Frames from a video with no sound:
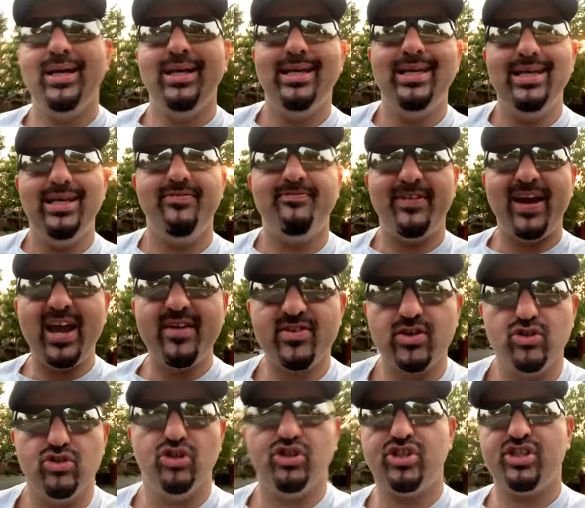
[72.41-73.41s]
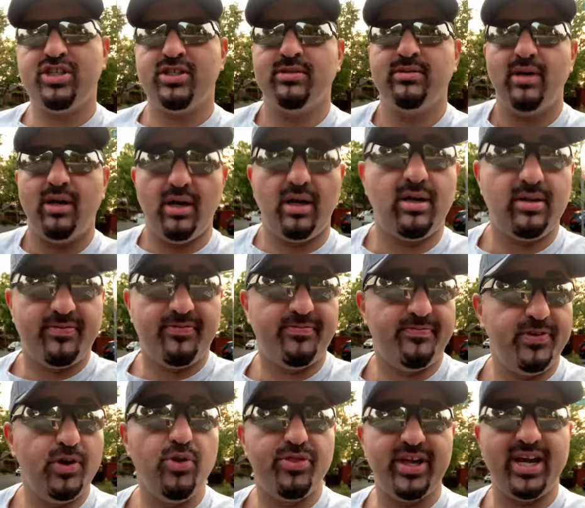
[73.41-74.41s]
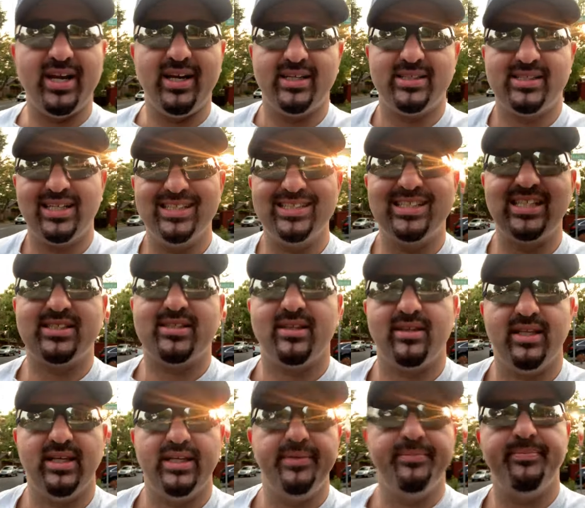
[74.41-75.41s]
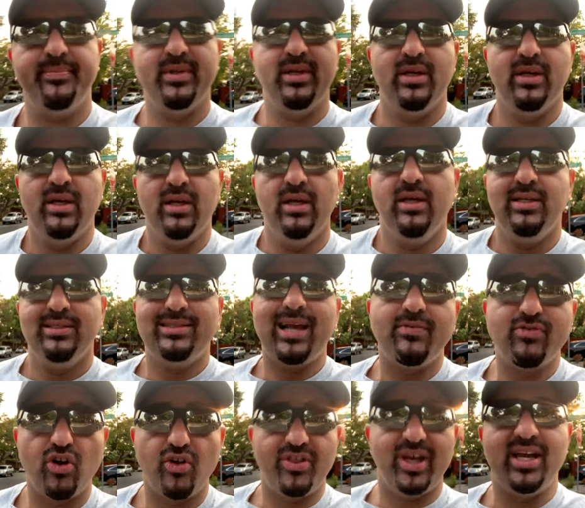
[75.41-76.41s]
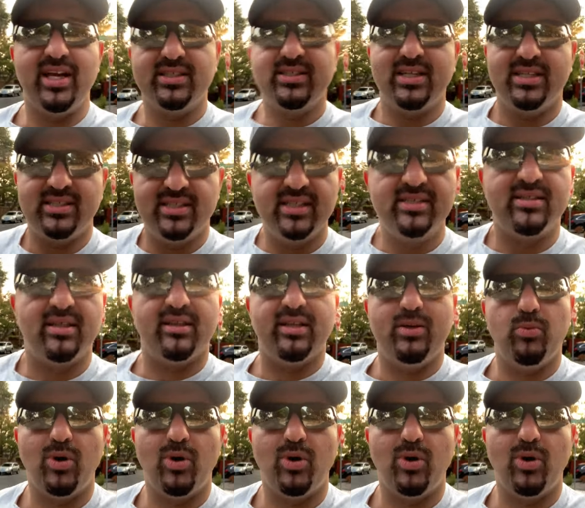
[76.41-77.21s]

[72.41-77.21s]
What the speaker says: he favors a few things consistently, several things consistently.